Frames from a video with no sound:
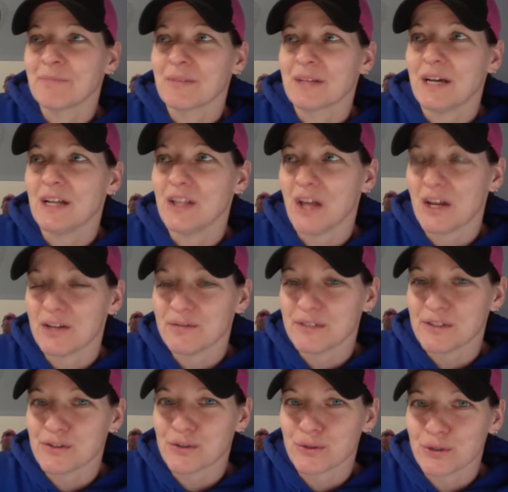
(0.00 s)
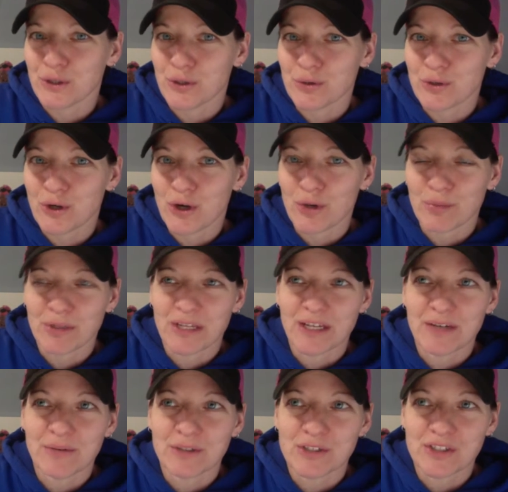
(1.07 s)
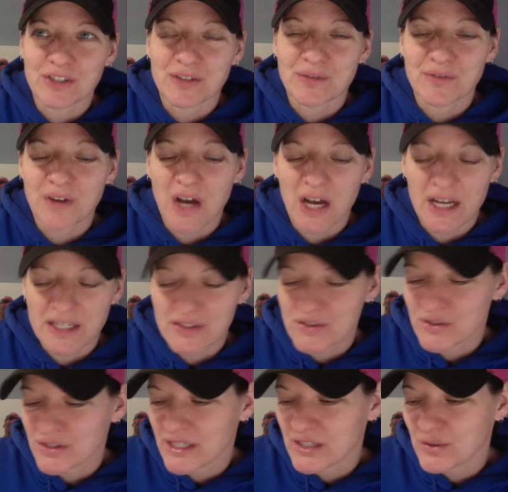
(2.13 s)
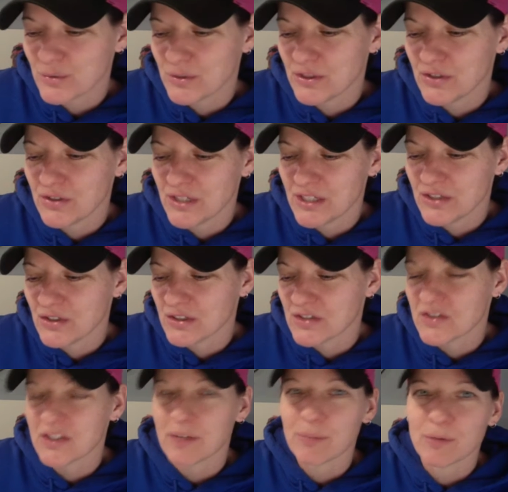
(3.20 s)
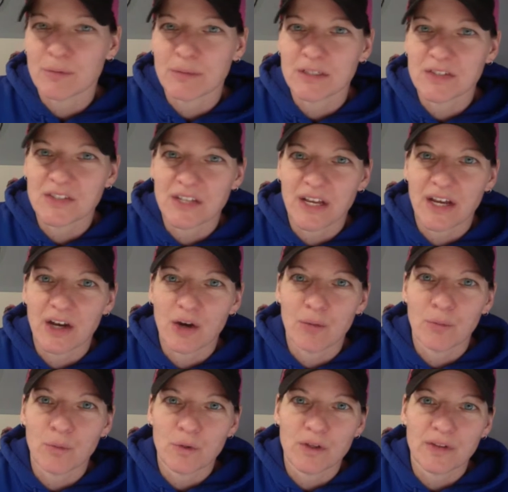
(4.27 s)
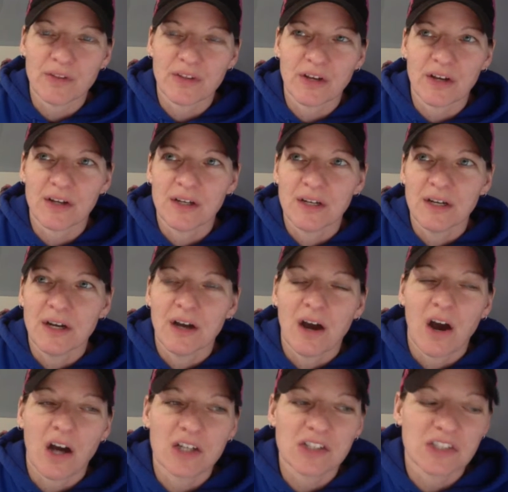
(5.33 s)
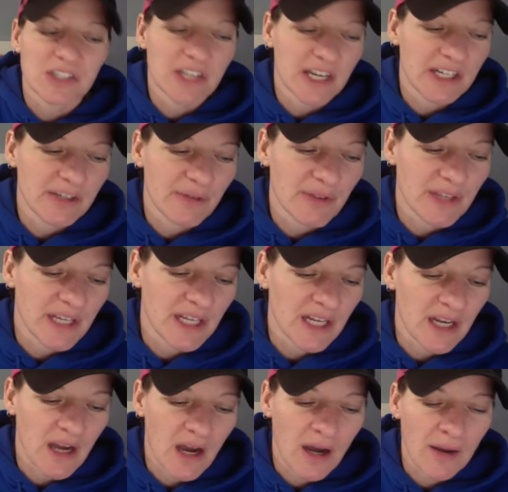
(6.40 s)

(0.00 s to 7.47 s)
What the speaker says: a lot of us are low carbing it, which is fine. So that's when you need good supplements that help with the oxidative thing.